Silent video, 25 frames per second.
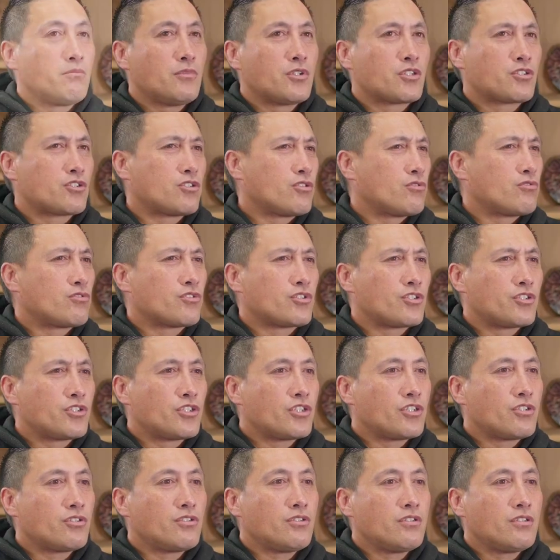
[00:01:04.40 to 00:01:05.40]
My children
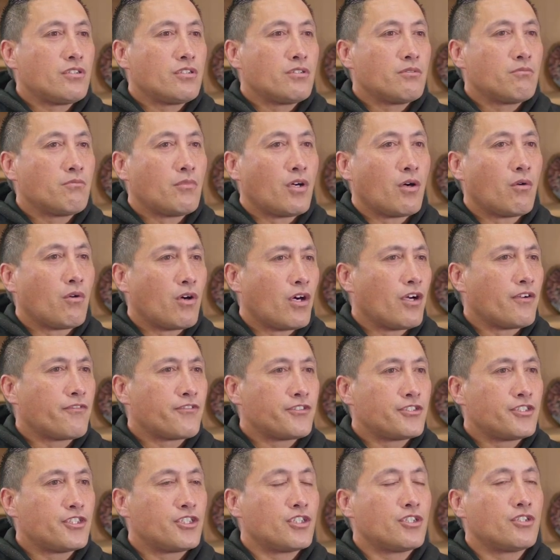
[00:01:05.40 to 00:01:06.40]
knew, my
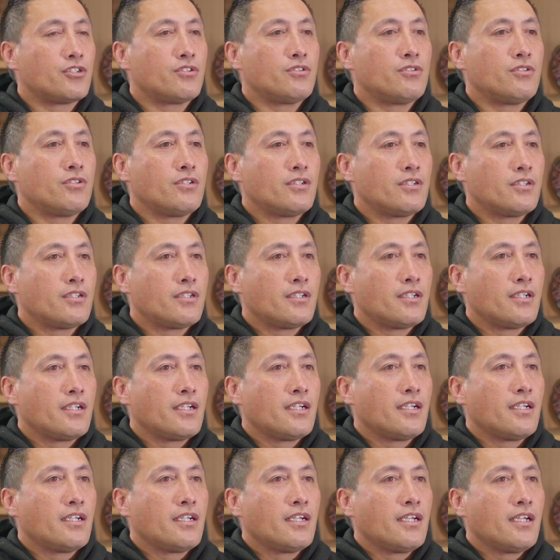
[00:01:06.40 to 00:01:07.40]
wife knew,
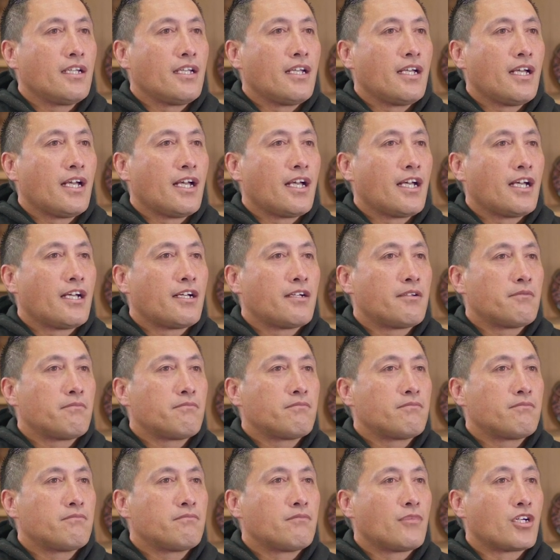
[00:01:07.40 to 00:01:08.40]

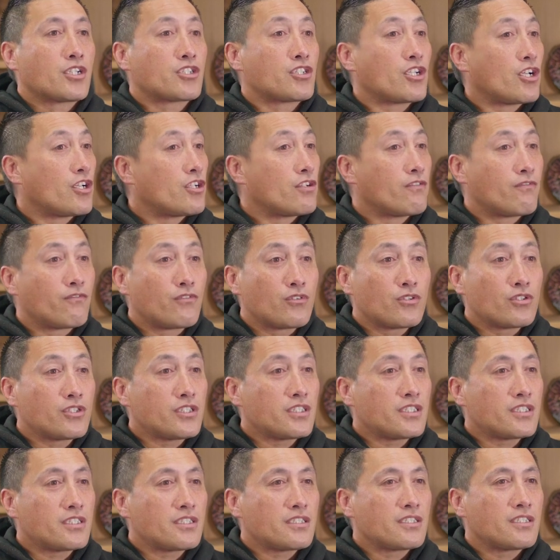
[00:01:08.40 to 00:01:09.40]
my tone of
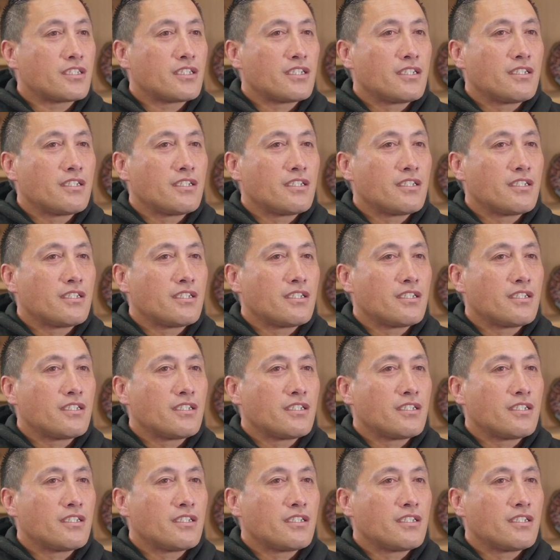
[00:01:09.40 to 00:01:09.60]
voice.